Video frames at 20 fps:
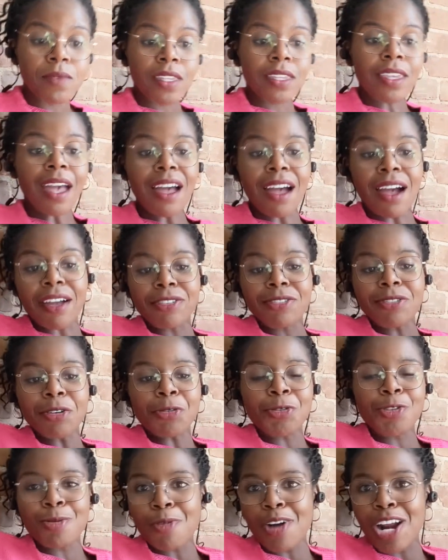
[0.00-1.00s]
Yeah,
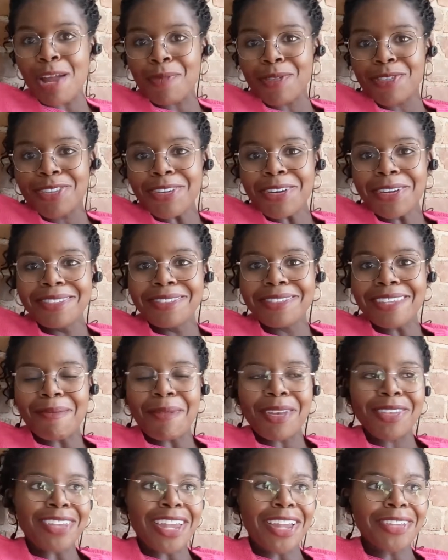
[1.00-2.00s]
so 2 more episodes.
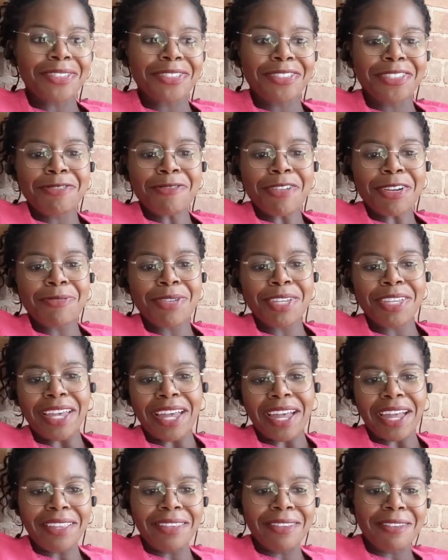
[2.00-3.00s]
I'm excited to see what we
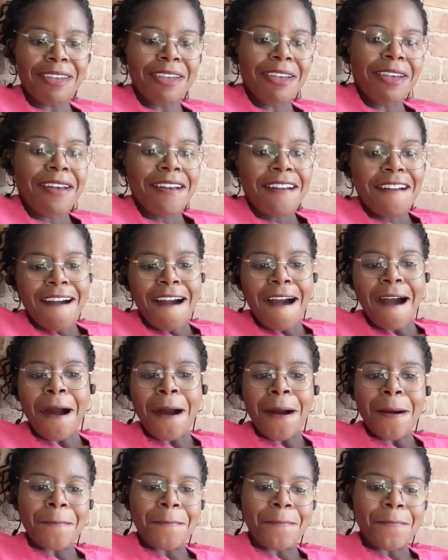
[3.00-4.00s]
get,
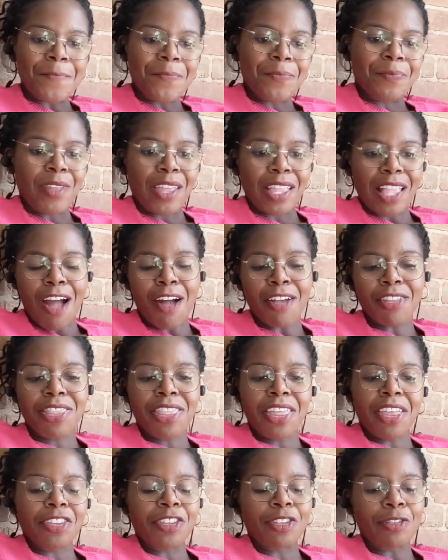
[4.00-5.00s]
and how
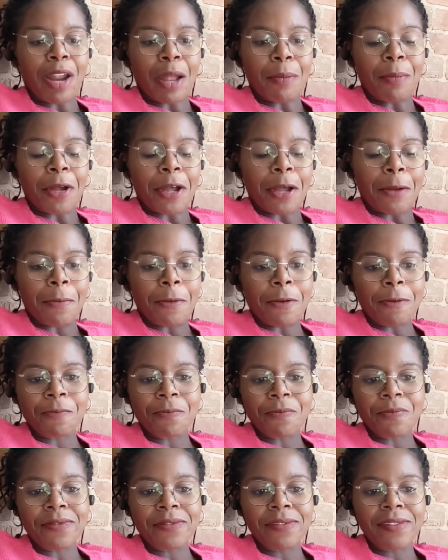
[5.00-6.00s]
things wrap up.
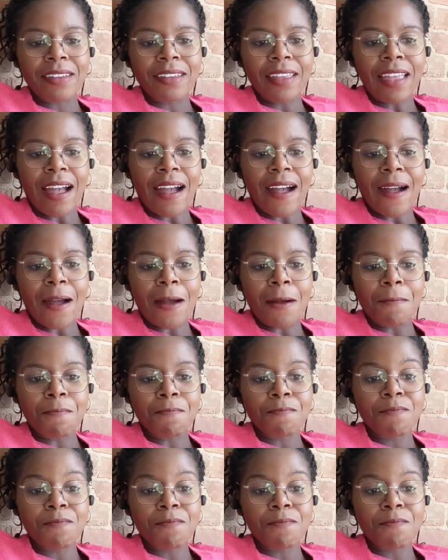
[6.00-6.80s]
I